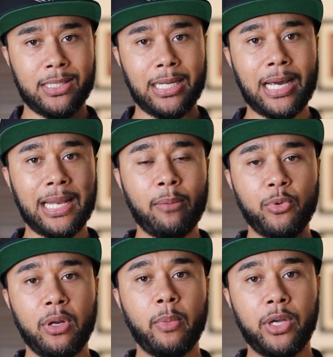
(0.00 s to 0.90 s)
it actually
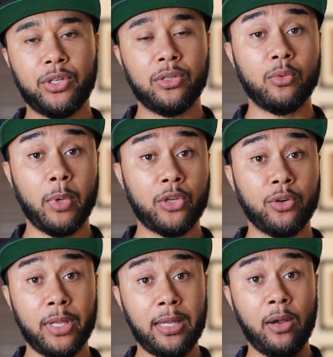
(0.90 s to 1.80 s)
clamps your animations to make
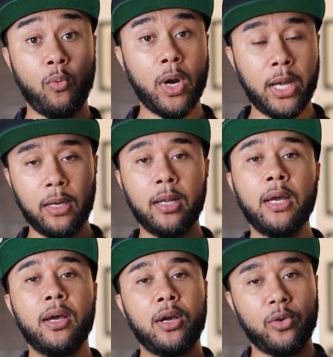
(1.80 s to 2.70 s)
sure that they run
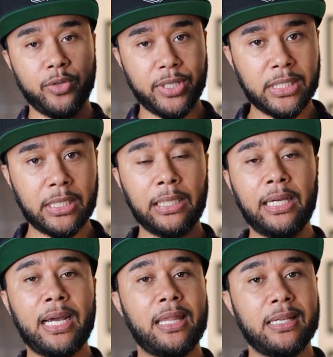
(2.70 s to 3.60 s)

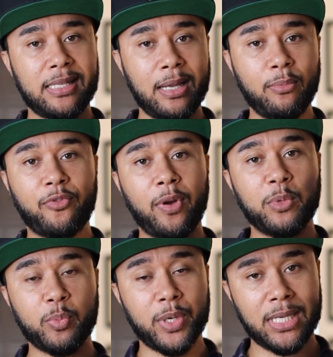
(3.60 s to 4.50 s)
consistently at the same
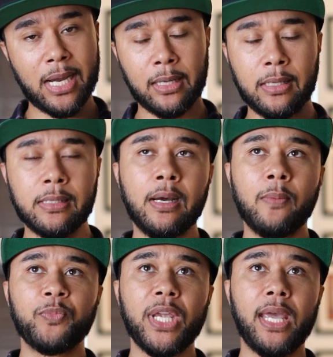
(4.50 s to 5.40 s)
frames per second,
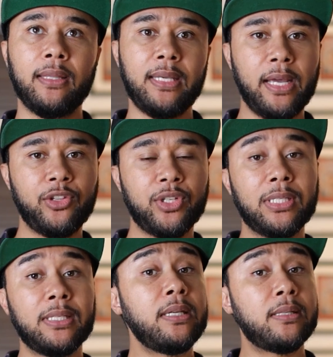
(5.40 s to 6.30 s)
and the engine
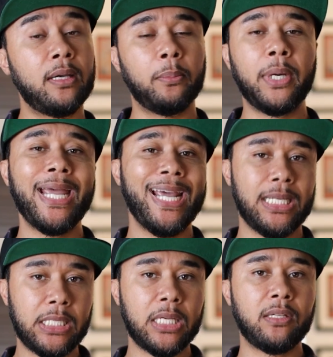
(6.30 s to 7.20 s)
sees them
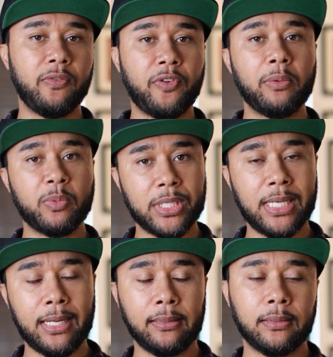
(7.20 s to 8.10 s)
as 60 frames per
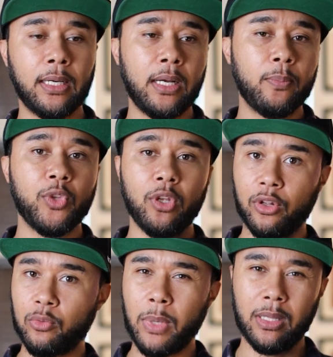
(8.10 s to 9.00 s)
second in
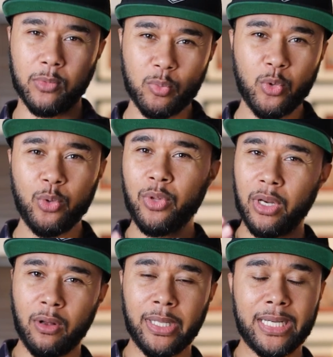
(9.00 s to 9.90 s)
order to make them smooth
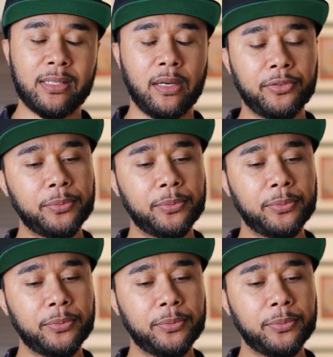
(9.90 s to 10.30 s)
and all that stuff.